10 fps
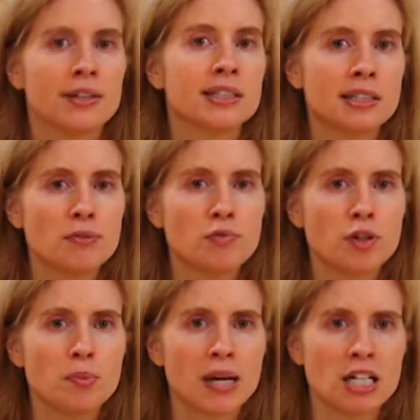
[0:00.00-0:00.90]
This
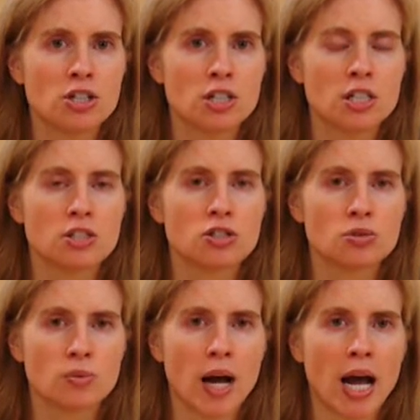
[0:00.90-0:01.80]
information is
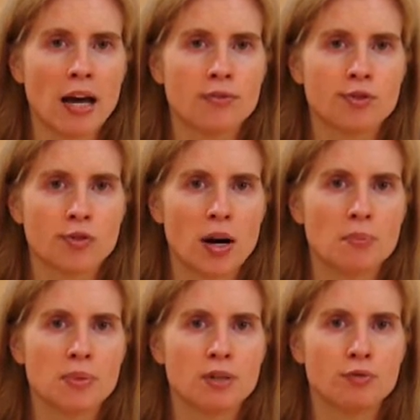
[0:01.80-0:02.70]
derived
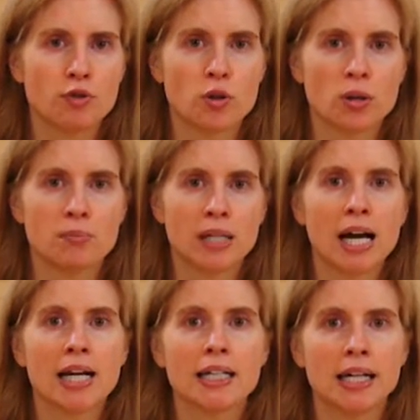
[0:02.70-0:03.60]
from the Form
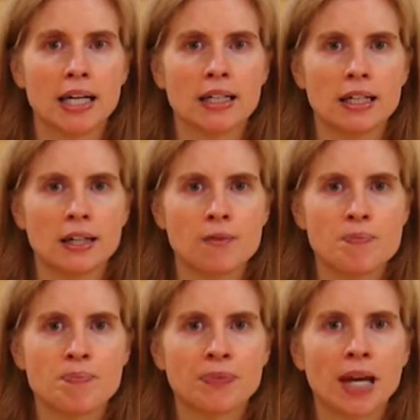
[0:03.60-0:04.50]

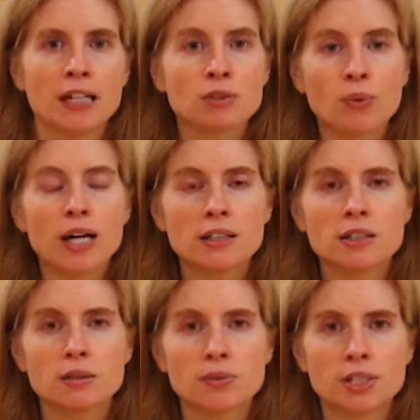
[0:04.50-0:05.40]
990, as
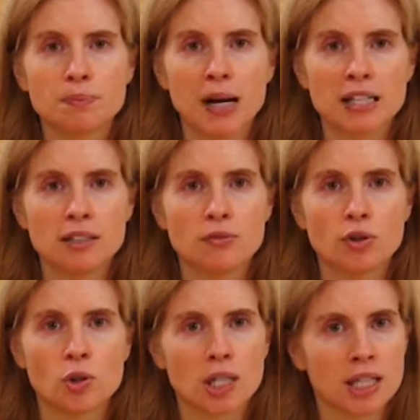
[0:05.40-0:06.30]
well as the
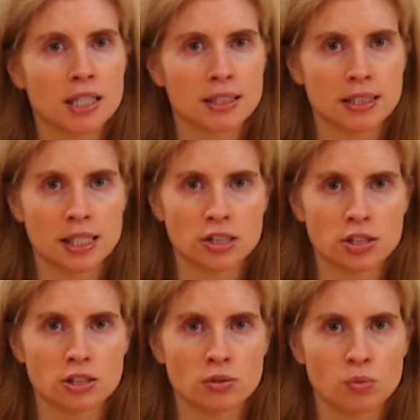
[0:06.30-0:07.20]
respective
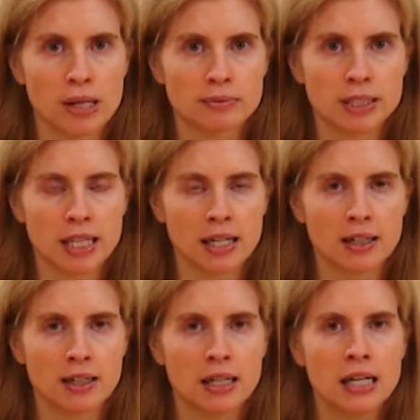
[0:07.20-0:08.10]
organization's
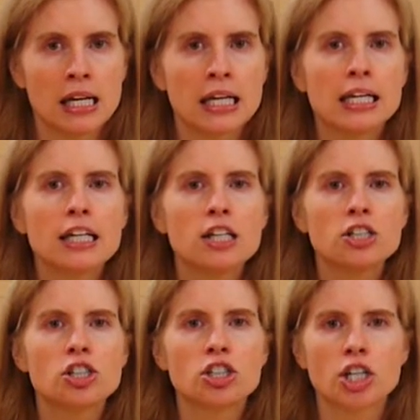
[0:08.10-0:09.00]
website.
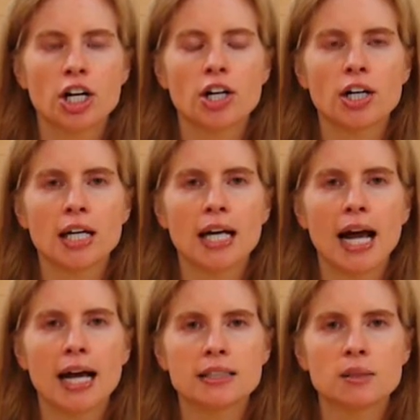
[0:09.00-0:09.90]
Each charity
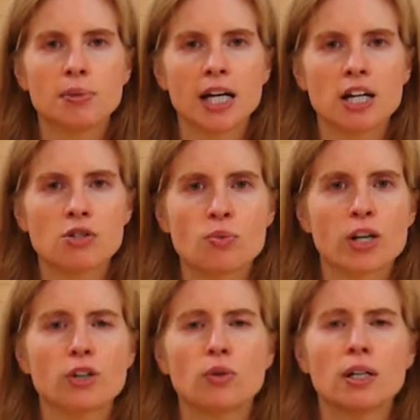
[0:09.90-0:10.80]
has a page
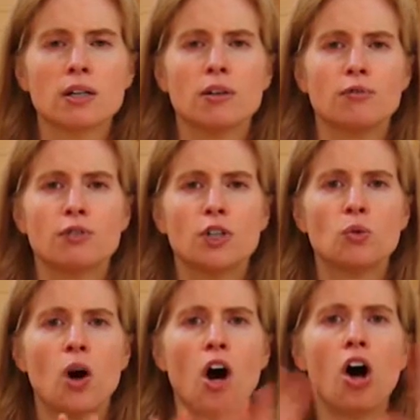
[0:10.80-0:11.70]
where you can
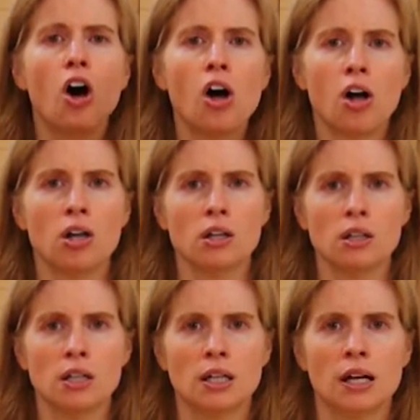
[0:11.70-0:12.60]
view
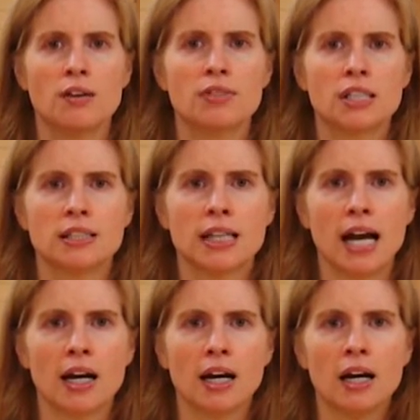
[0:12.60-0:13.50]
all of this
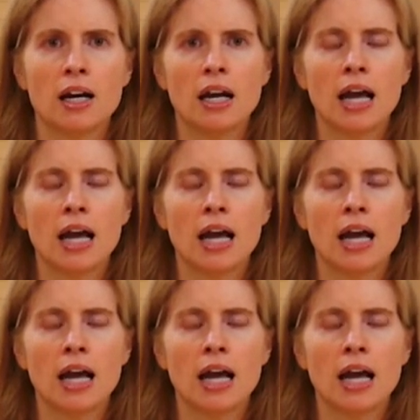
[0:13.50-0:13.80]
data